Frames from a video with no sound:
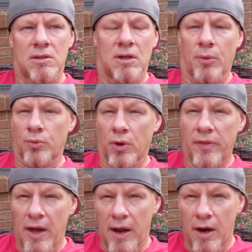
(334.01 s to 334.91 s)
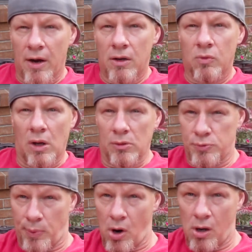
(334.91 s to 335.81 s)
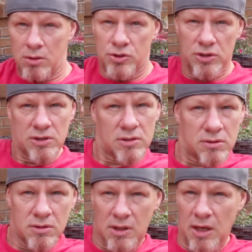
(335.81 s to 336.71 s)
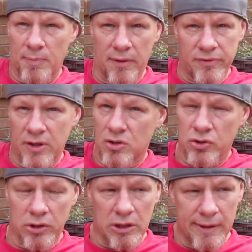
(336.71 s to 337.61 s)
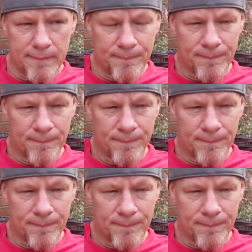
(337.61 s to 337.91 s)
and I would run the air while it was parked just to keep everything circulating.